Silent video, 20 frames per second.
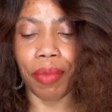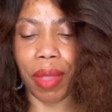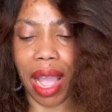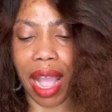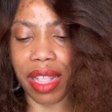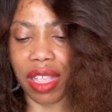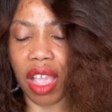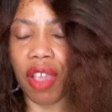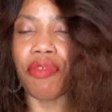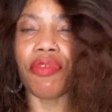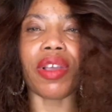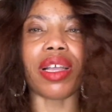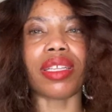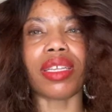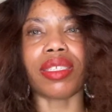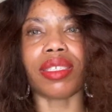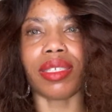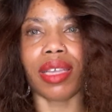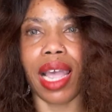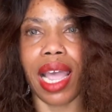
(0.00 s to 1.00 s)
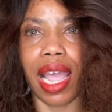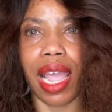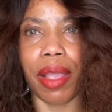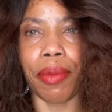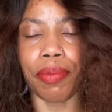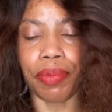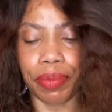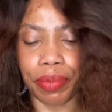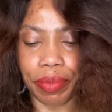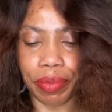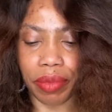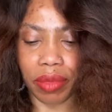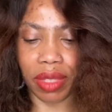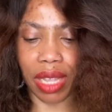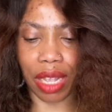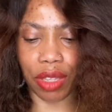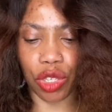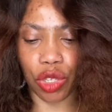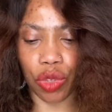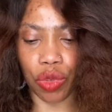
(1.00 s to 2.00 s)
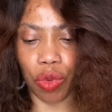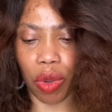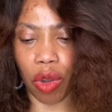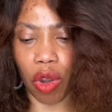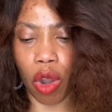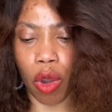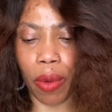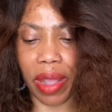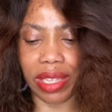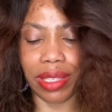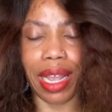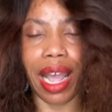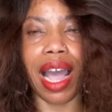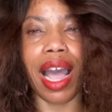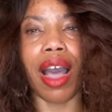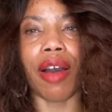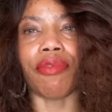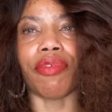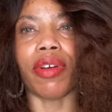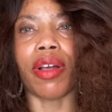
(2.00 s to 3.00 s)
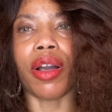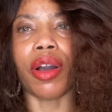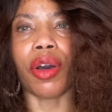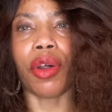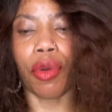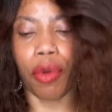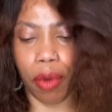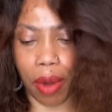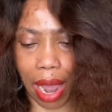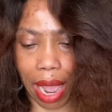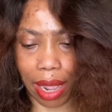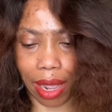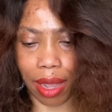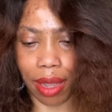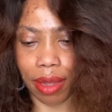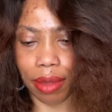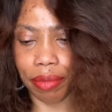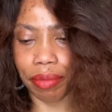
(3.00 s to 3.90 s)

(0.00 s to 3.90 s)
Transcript: And if you're the type that you always have cracked